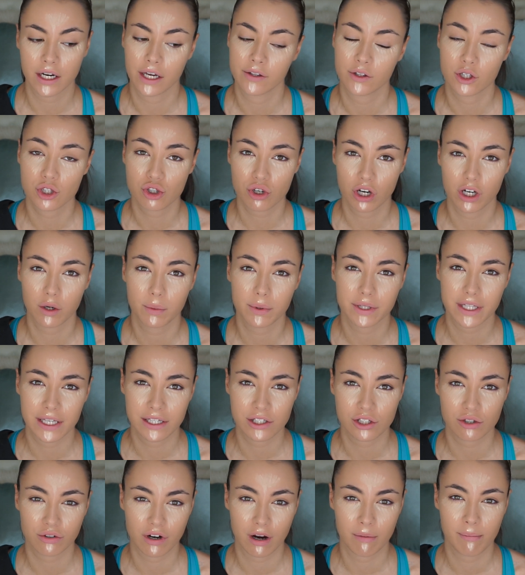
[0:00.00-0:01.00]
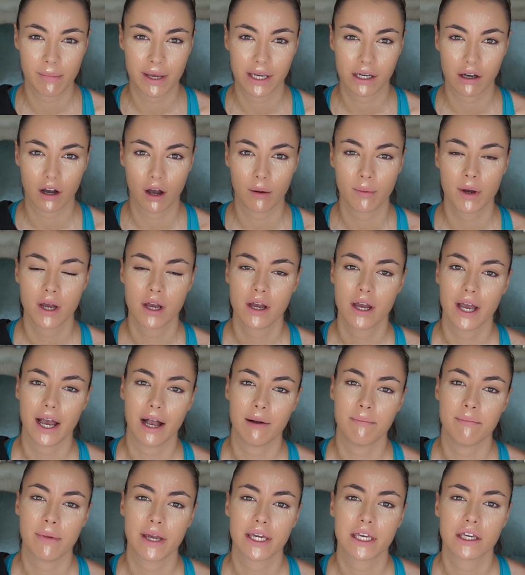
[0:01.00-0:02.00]
And the trick with Instagram makeup
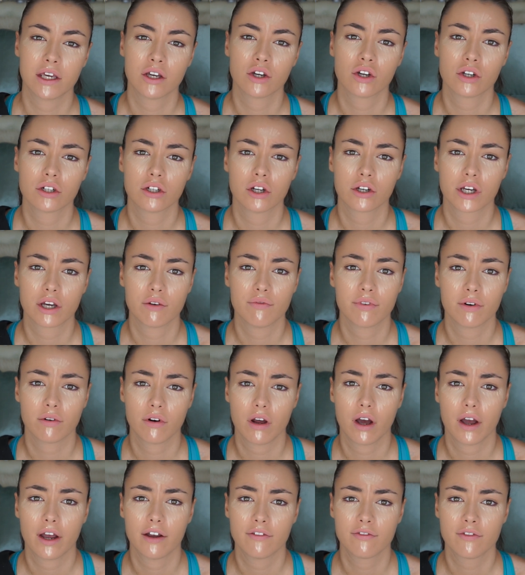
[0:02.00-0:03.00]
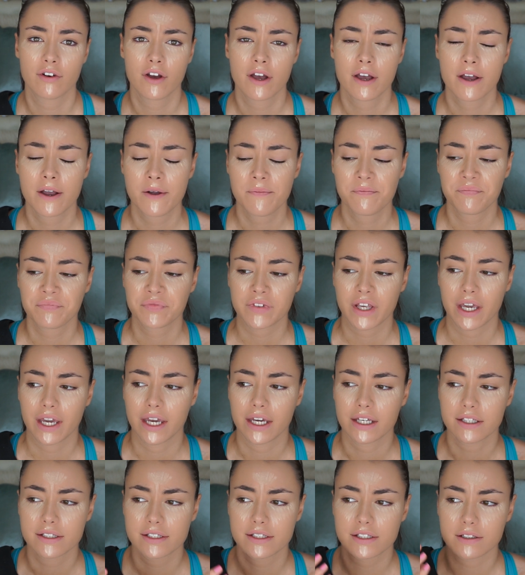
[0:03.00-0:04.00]
and making it good look in real life
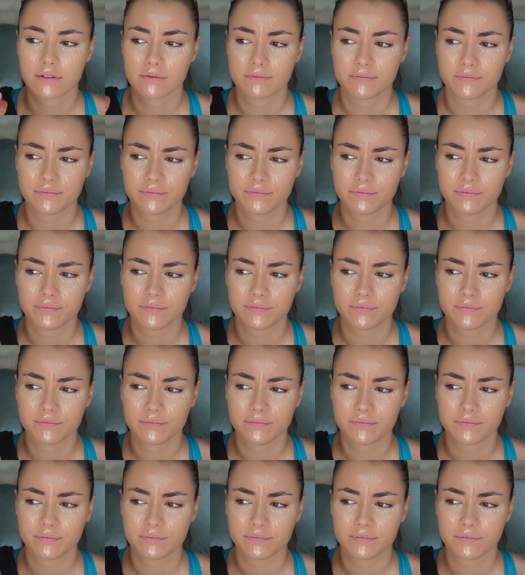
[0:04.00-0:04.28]
is